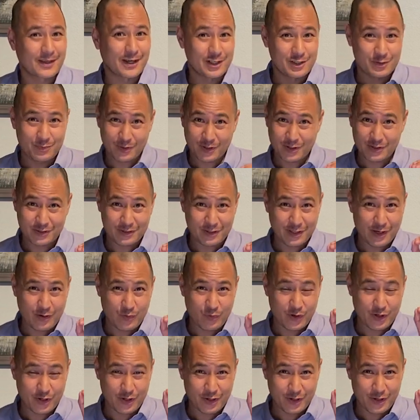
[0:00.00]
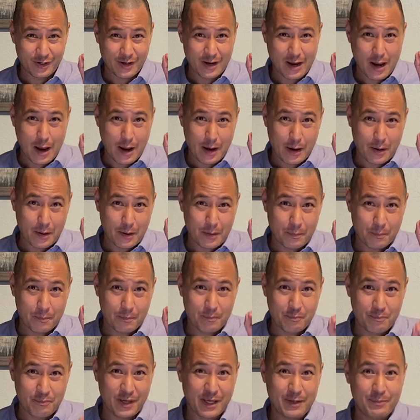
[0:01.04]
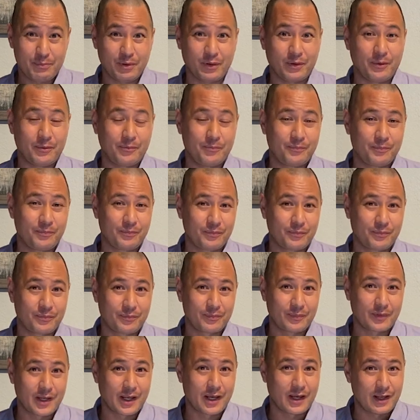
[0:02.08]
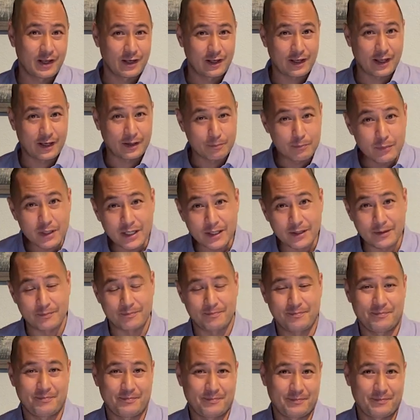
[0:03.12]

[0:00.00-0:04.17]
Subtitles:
It's because they were people like me,